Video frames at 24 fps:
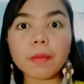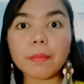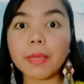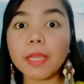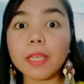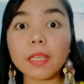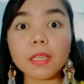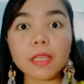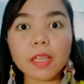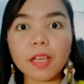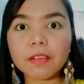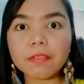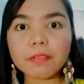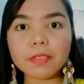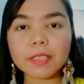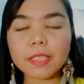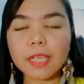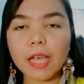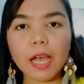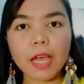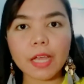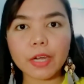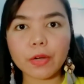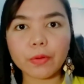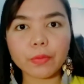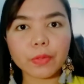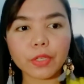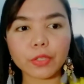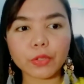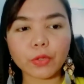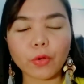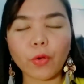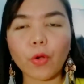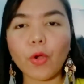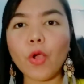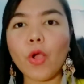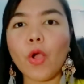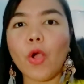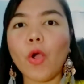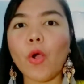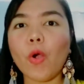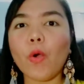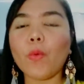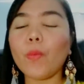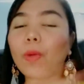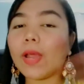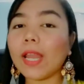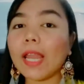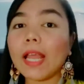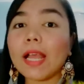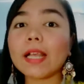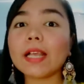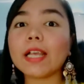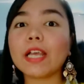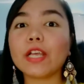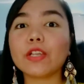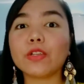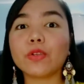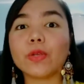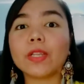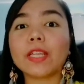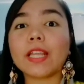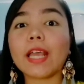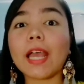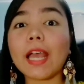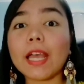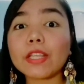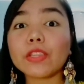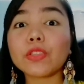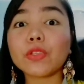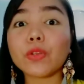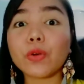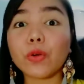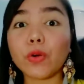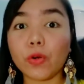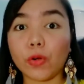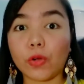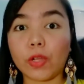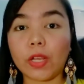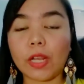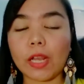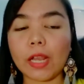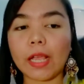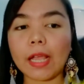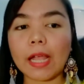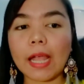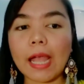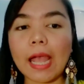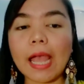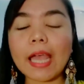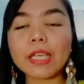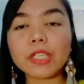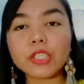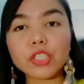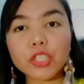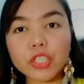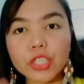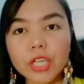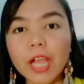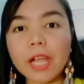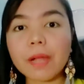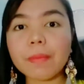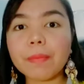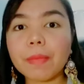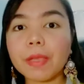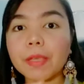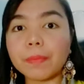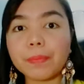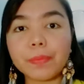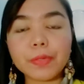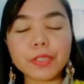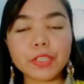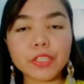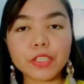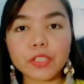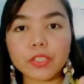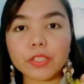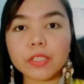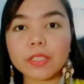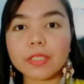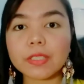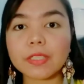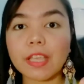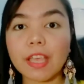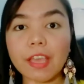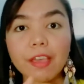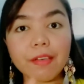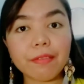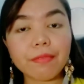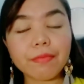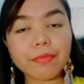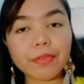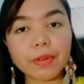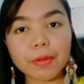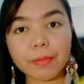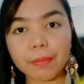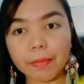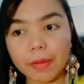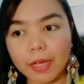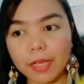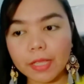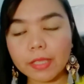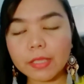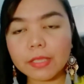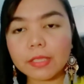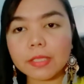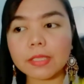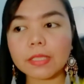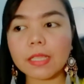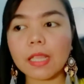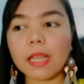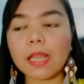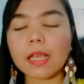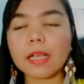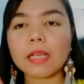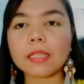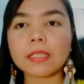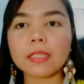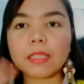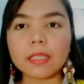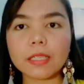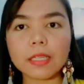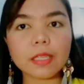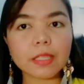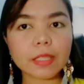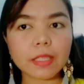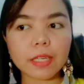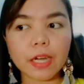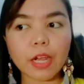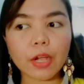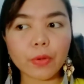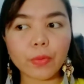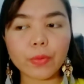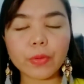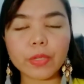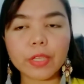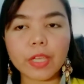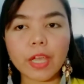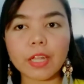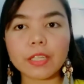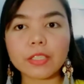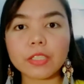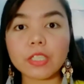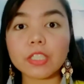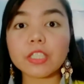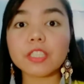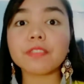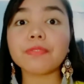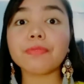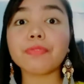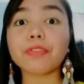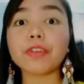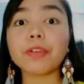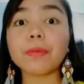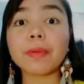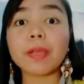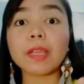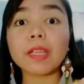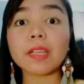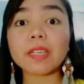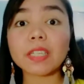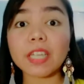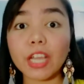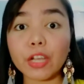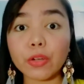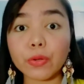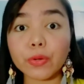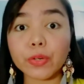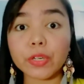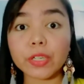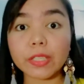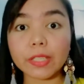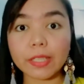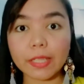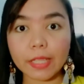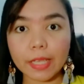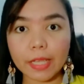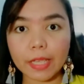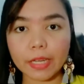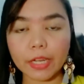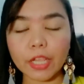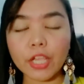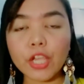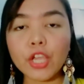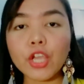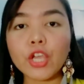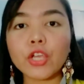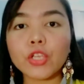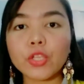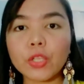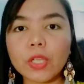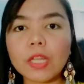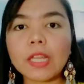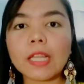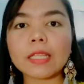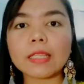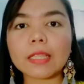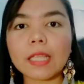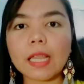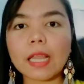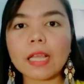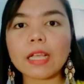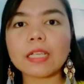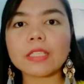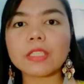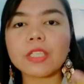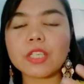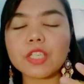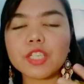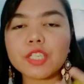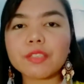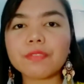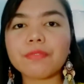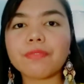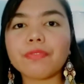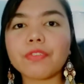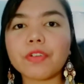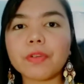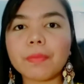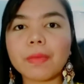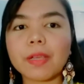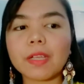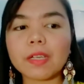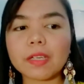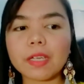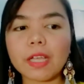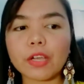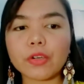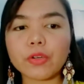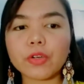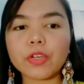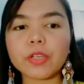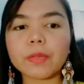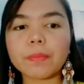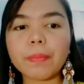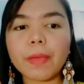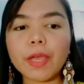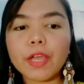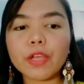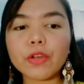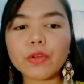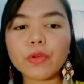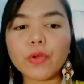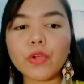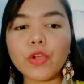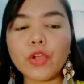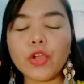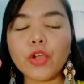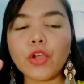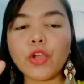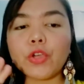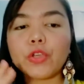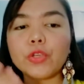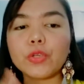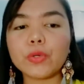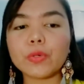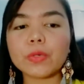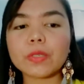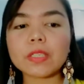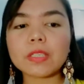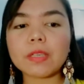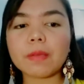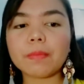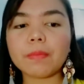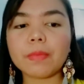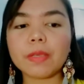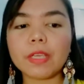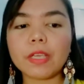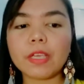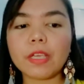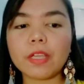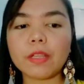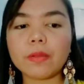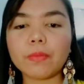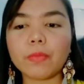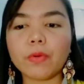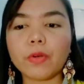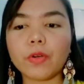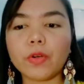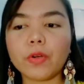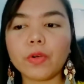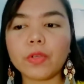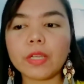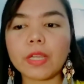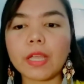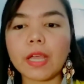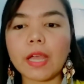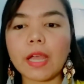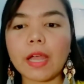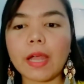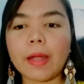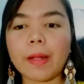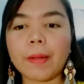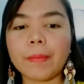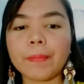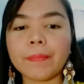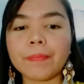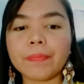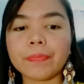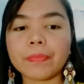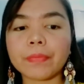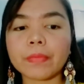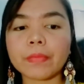make love sa araw na to. Walang ganun at all. I track my periods every month. Talagang tinatrack ko yan just for my record din. Yan lang talaga, just for my record. Pero yung sabihin mo na